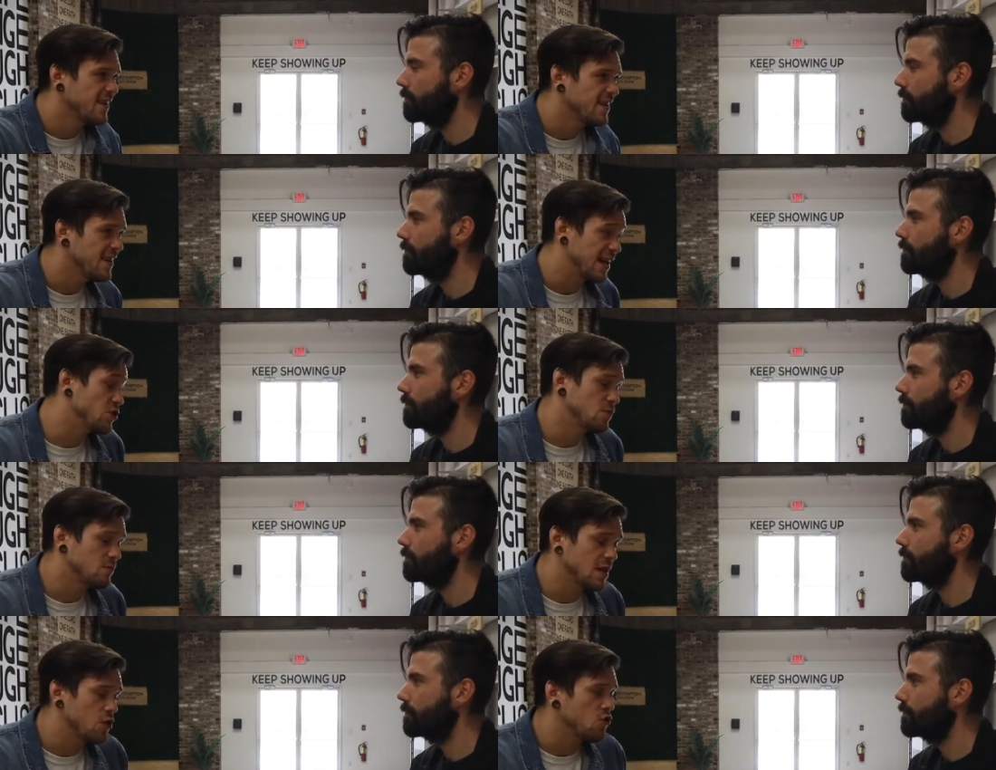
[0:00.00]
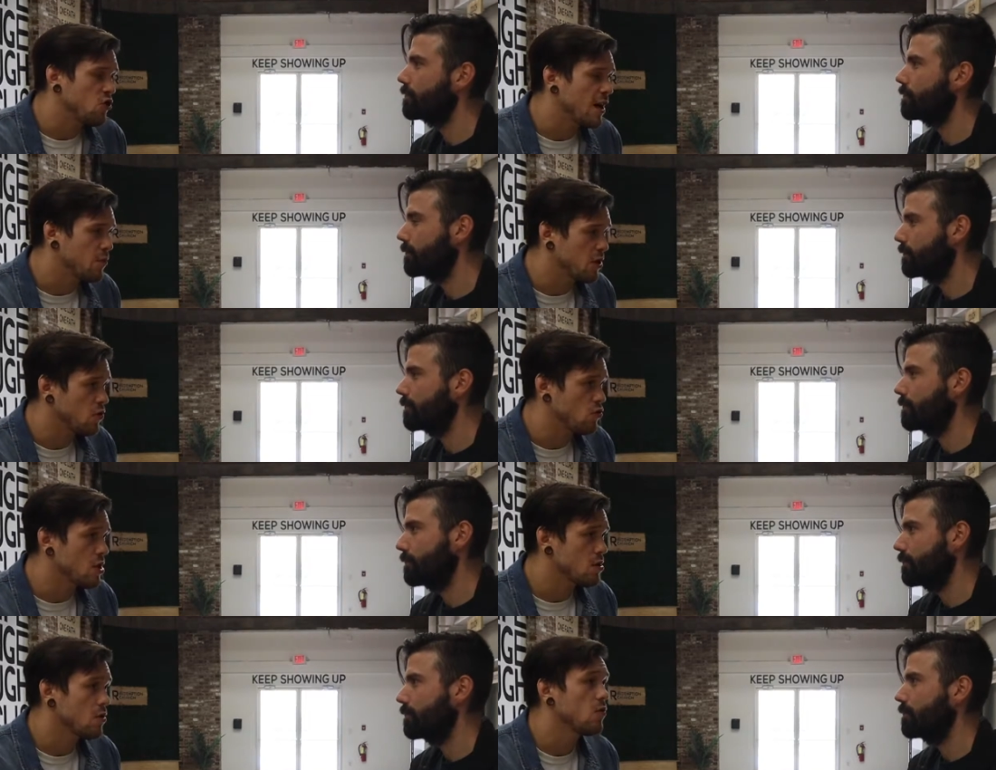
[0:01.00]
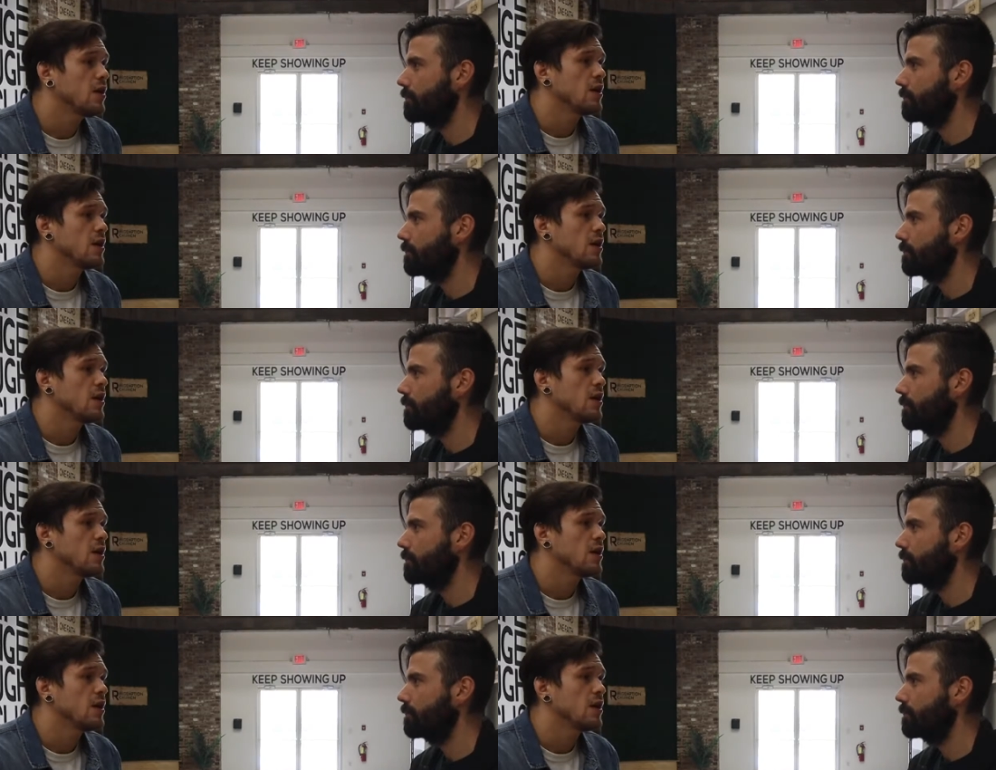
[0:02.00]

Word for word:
Speaker 1: Mm-hmm. I teach and train Brazilian Jiu-Jitsu.